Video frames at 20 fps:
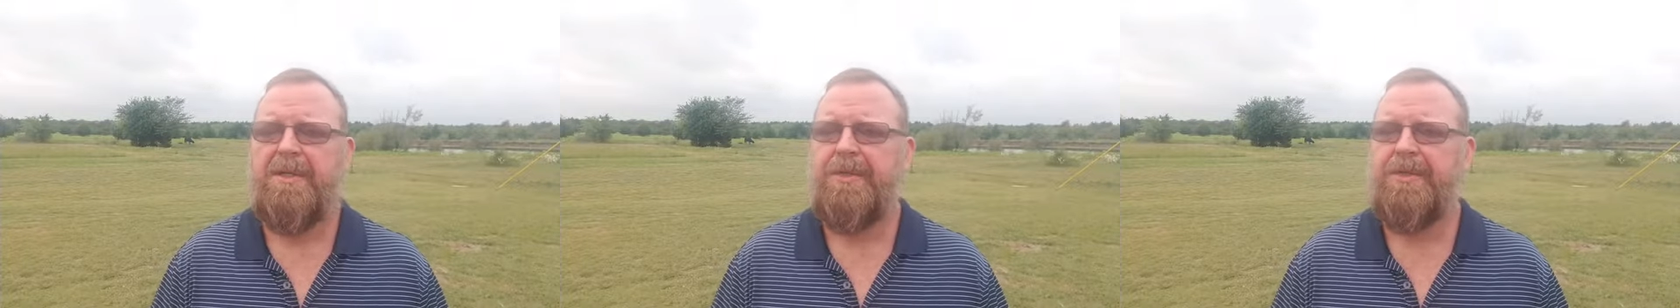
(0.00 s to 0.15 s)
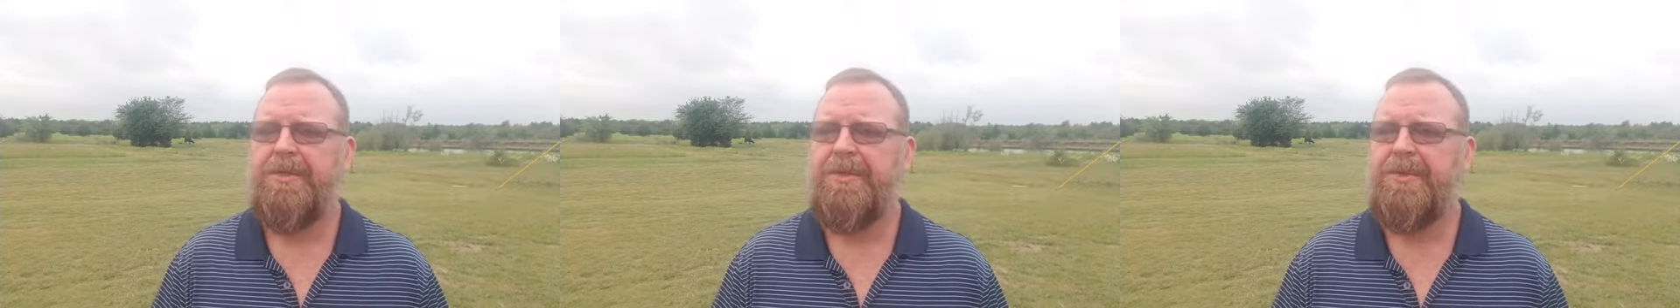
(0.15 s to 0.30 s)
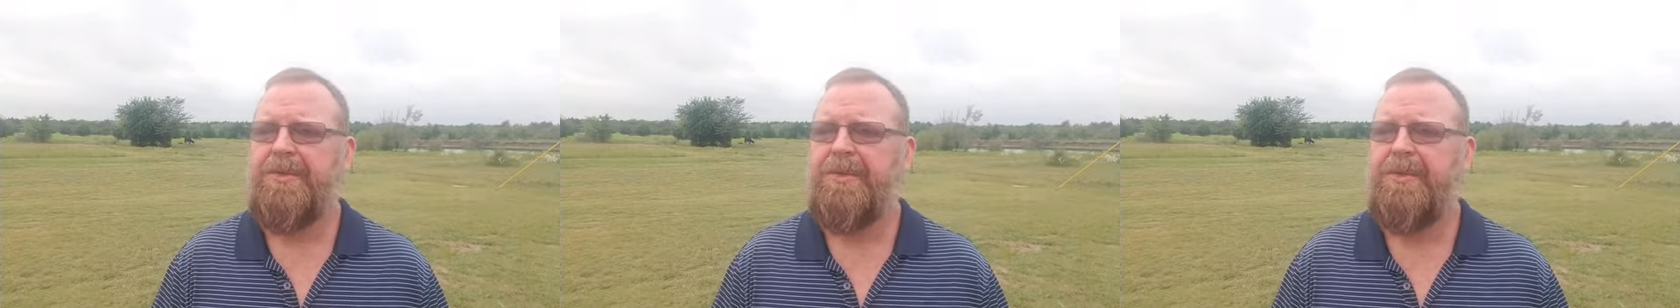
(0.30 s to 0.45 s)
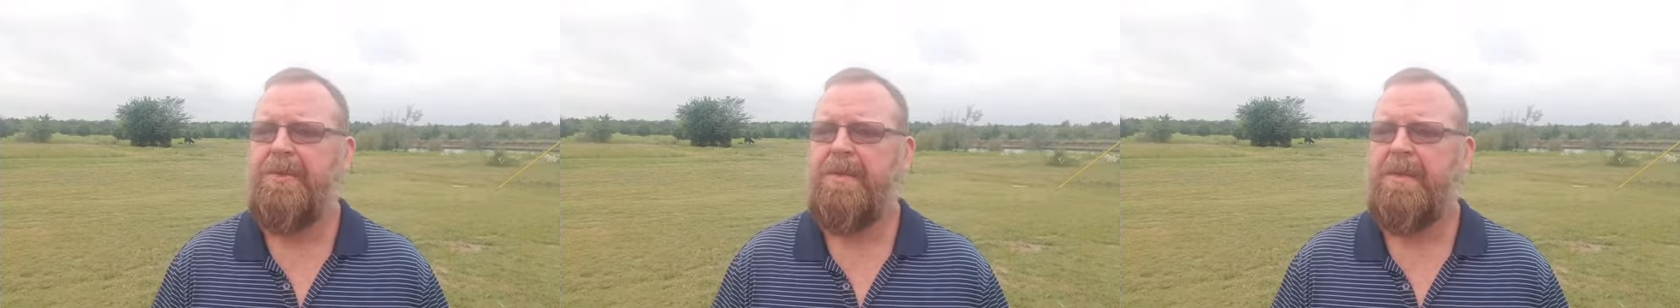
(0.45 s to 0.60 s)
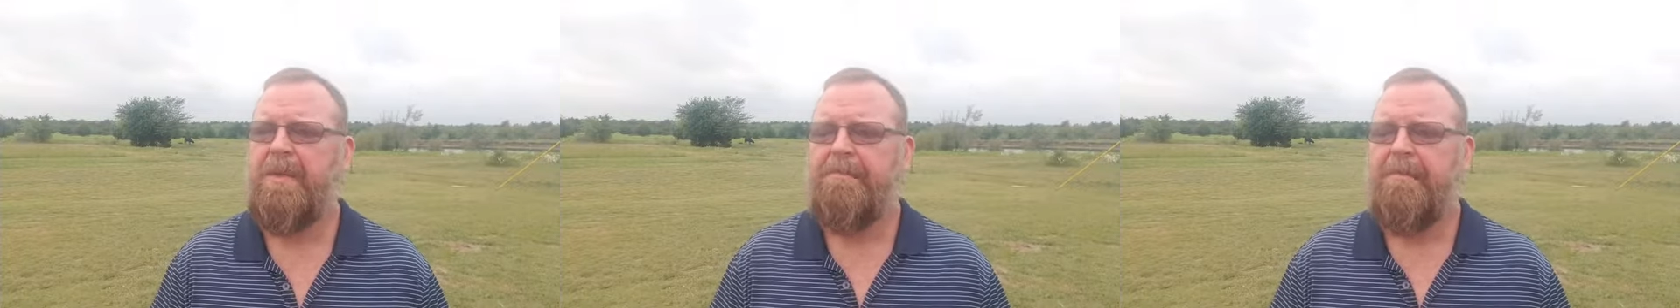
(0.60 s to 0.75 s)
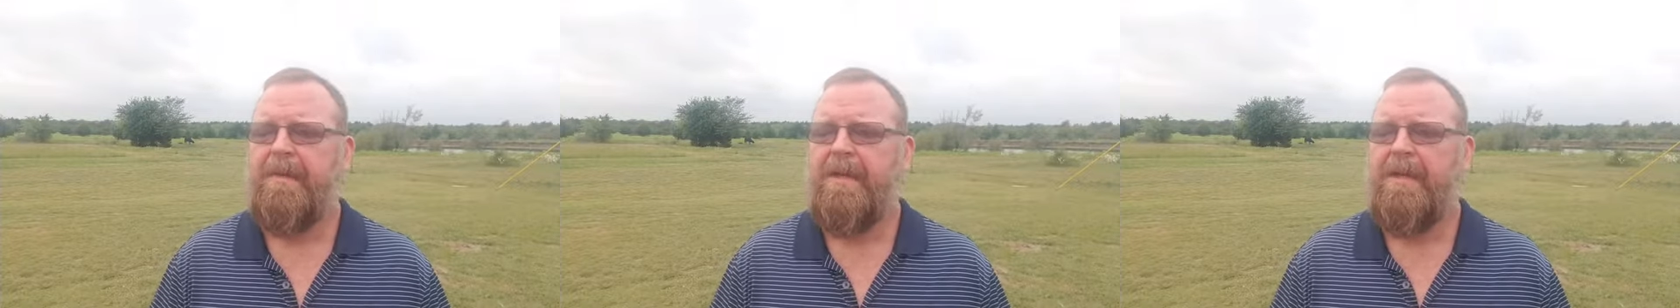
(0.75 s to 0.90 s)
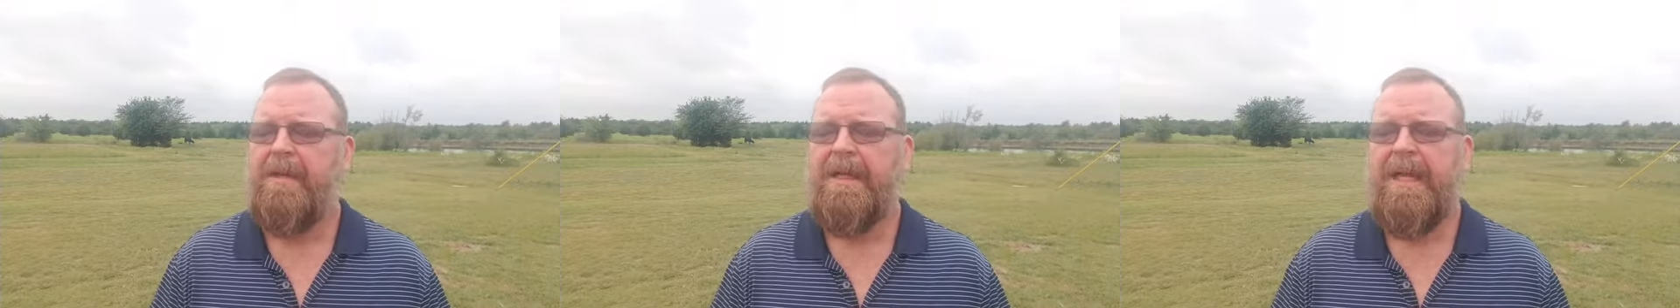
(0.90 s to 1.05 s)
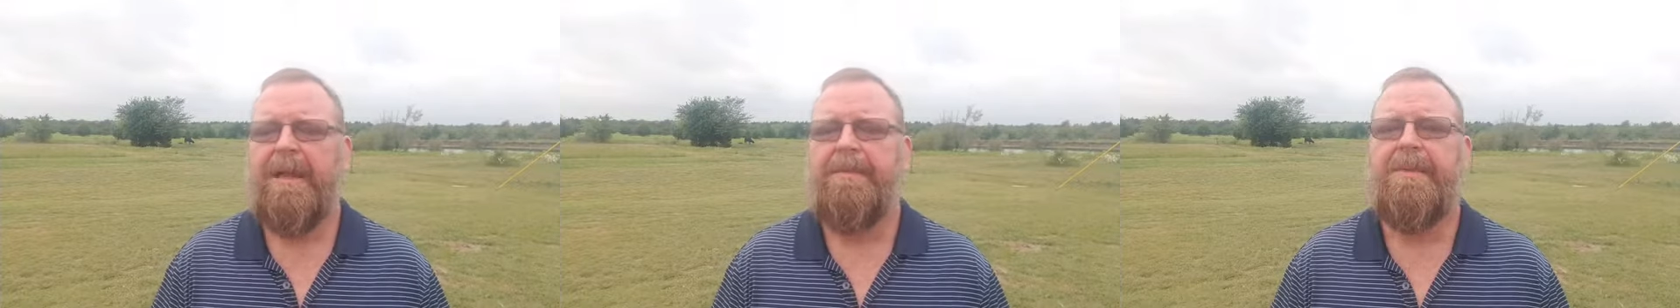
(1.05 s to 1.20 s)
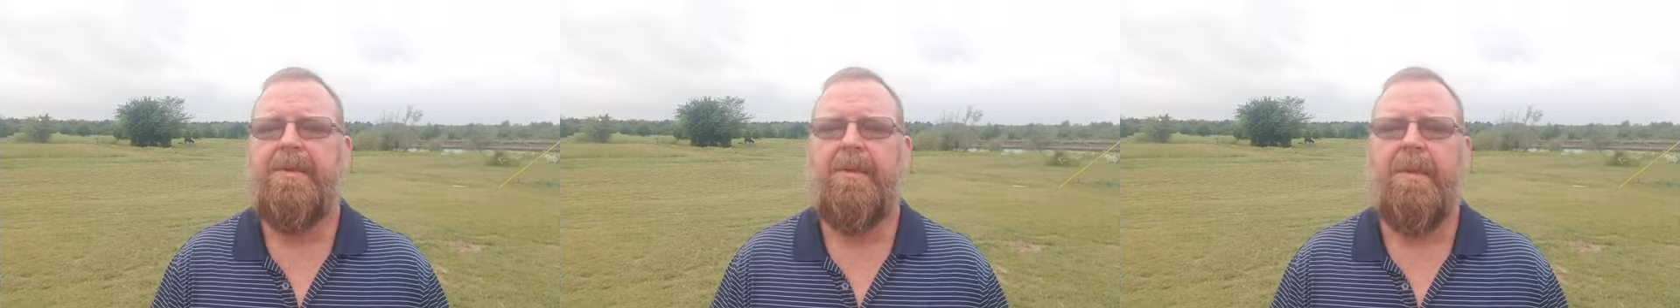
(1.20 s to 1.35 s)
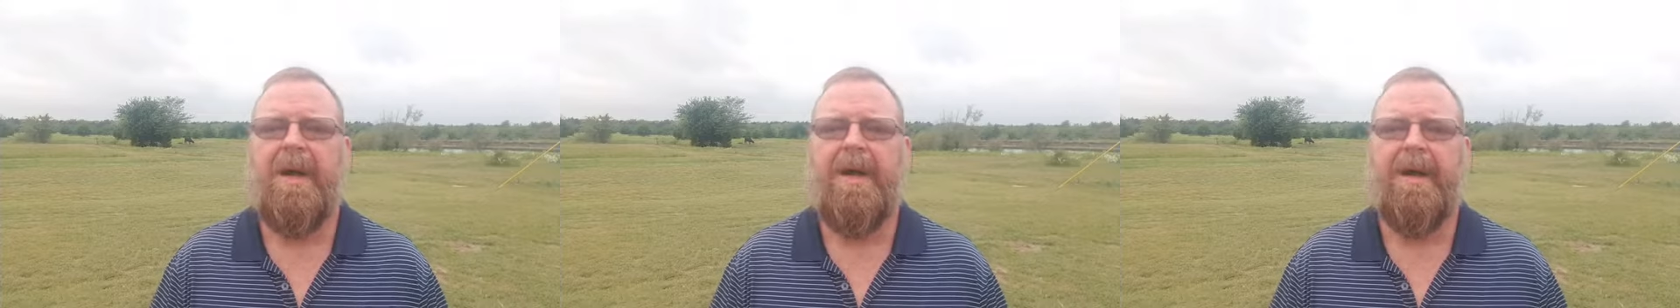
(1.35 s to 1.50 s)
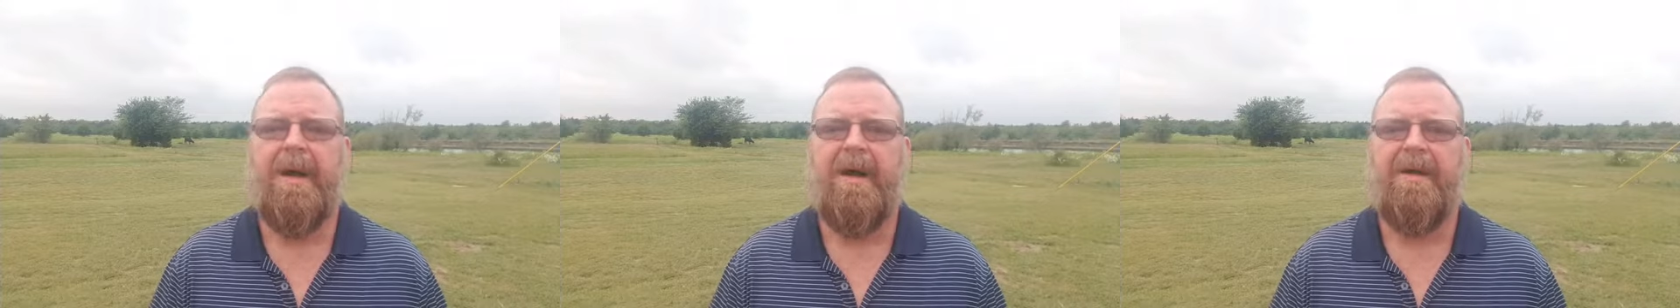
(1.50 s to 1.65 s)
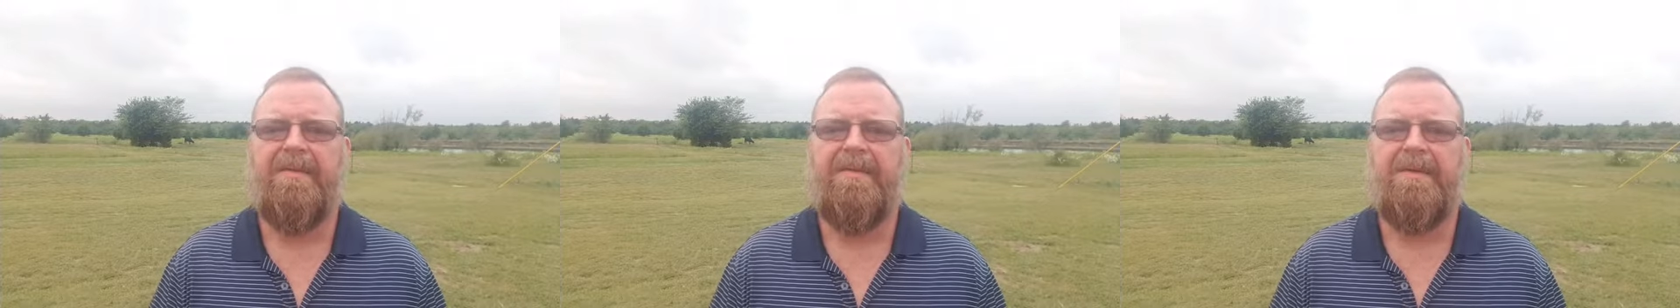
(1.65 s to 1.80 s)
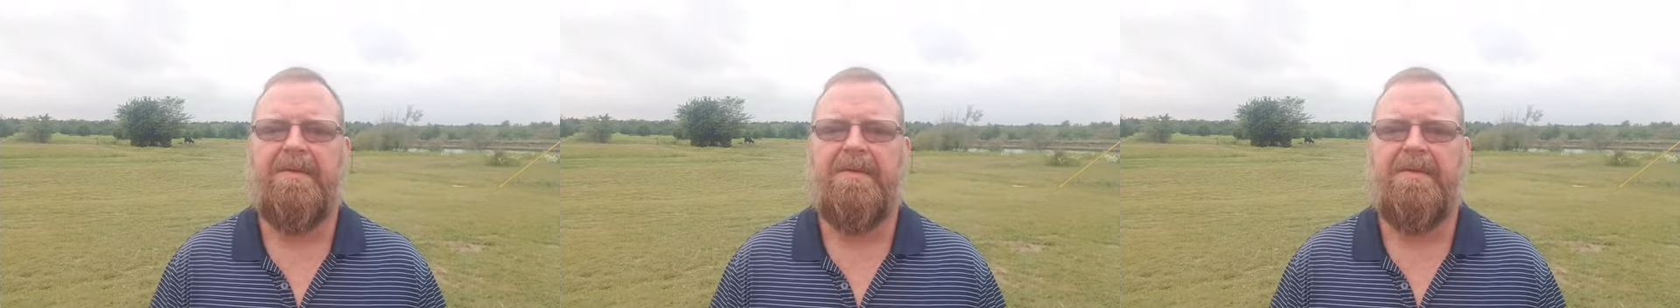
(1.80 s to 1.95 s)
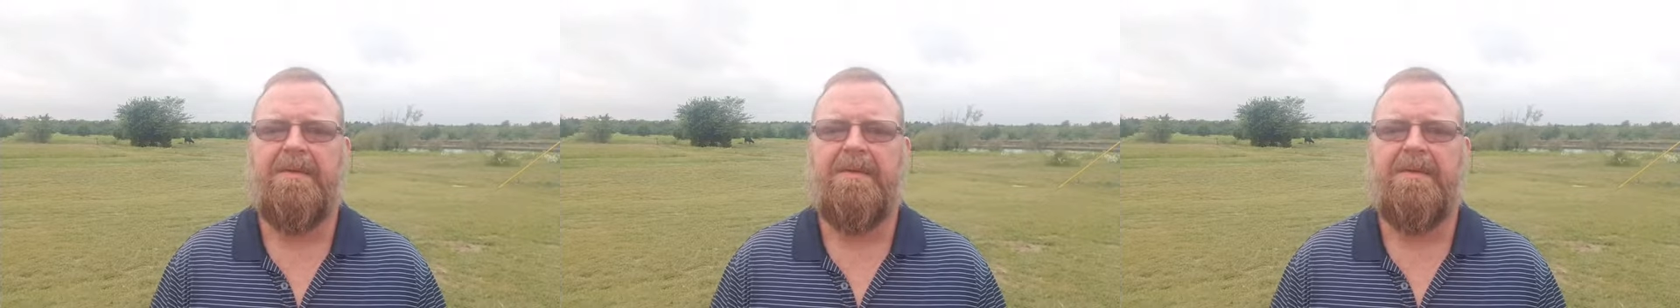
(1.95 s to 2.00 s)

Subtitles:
to keep the weight off,